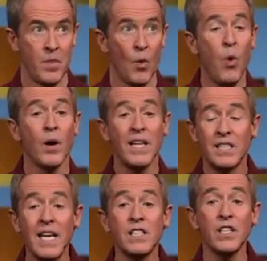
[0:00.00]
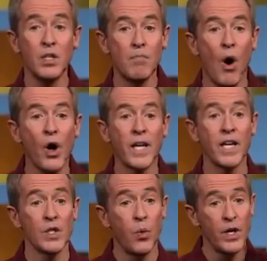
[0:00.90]
What is easy to market
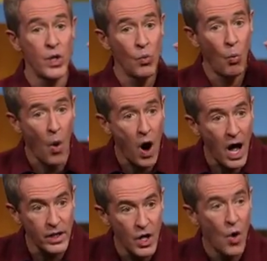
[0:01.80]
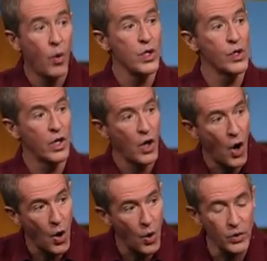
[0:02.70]
is what you want, what you can
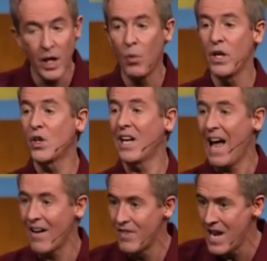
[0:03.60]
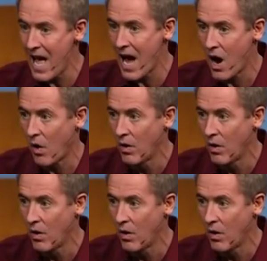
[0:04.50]
hold, and what you can have now.